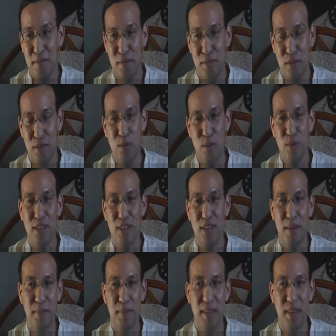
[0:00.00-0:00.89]
do
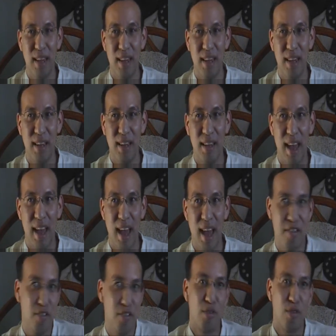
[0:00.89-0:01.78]
something
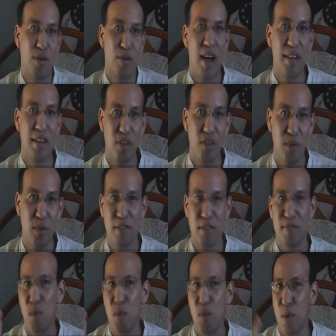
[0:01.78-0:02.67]
and there's no
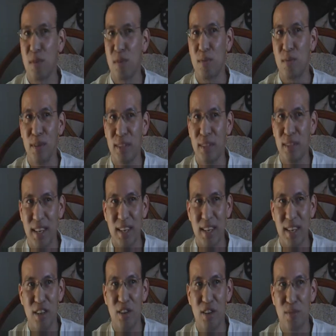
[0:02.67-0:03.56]
consequence for it. Really,
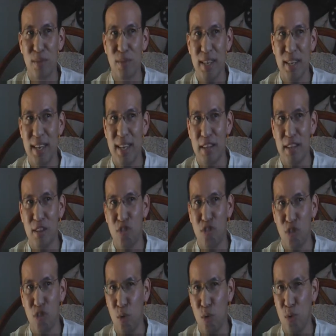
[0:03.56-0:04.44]
you don't really
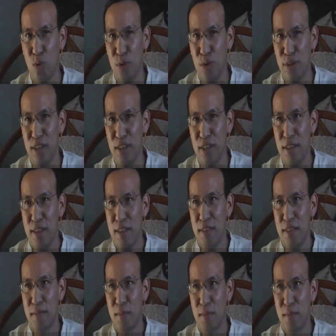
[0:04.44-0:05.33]
get told
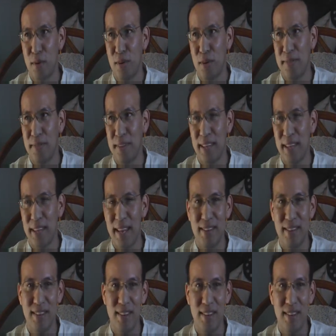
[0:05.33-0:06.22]
the moral of the
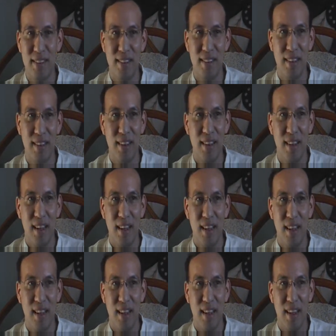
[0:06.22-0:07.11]
lesson.
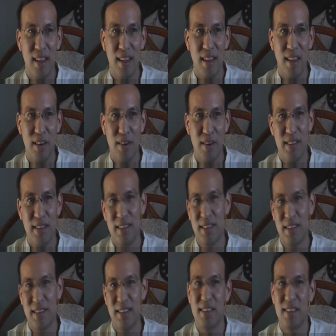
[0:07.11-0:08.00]
And
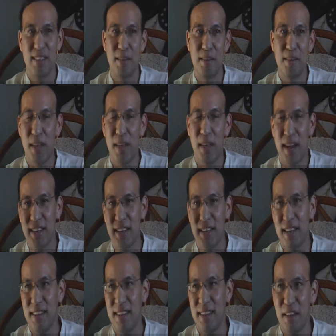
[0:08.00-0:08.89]
then doesn't apply
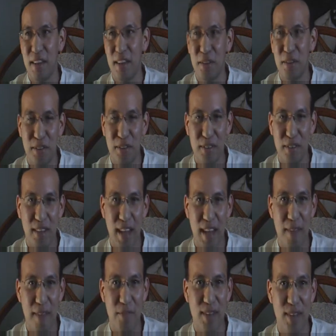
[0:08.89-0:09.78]
to anything else
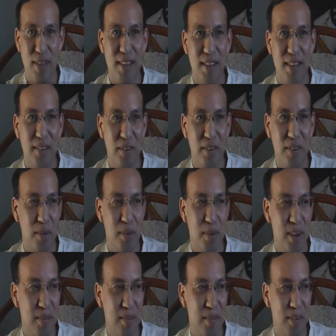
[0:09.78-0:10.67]
after that or
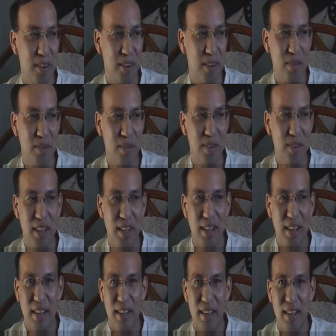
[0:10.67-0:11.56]
whatever.
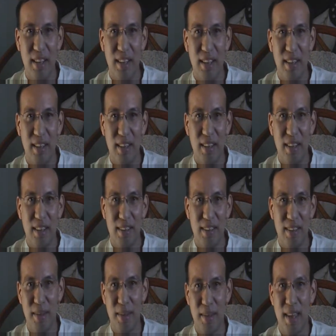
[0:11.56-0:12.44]

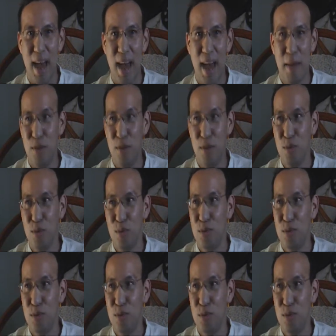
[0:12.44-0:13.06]
Something you do